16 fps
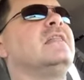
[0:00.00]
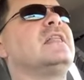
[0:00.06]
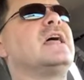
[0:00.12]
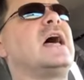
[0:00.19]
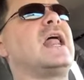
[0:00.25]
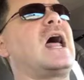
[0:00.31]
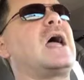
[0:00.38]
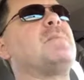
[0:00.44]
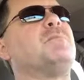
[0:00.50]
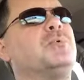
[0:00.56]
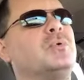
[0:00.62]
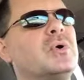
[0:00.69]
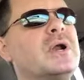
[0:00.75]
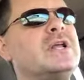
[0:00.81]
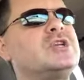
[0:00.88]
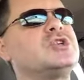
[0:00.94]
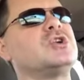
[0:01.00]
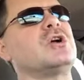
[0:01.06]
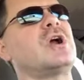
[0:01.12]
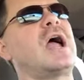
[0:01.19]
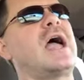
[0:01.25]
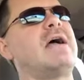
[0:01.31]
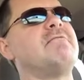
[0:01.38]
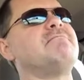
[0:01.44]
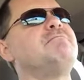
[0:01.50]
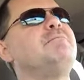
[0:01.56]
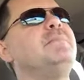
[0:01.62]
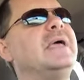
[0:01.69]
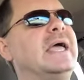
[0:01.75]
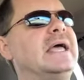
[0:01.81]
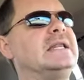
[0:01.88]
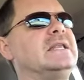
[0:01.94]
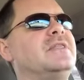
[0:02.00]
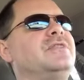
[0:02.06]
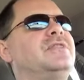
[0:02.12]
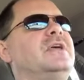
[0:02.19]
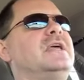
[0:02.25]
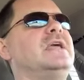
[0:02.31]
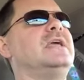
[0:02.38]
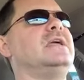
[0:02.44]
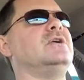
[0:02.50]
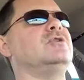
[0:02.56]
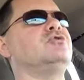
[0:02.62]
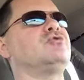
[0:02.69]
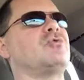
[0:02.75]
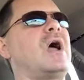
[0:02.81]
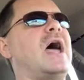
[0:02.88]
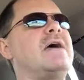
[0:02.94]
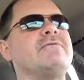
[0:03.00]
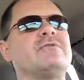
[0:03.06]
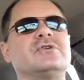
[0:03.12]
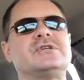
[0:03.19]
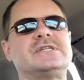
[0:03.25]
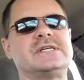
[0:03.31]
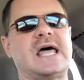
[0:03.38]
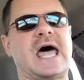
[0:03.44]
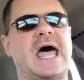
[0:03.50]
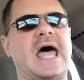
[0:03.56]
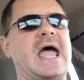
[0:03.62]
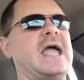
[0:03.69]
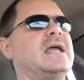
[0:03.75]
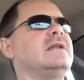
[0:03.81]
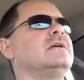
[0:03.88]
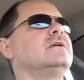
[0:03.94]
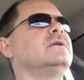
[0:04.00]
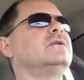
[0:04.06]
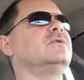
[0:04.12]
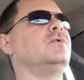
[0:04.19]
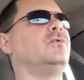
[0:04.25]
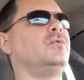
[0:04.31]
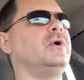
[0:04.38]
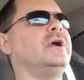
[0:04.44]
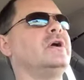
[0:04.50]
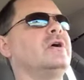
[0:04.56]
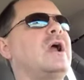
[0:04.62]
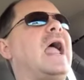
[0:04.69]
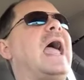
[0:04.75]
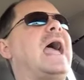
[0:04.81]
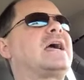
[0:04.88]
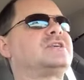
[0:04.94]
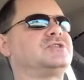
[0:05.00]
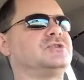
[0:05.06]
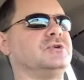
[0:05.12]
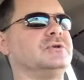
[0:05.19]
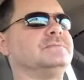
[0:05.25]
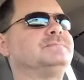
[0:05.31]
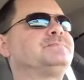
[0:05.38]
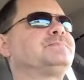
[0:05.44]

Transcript: that I'm pretty sure I have bent the driver's side rear axle.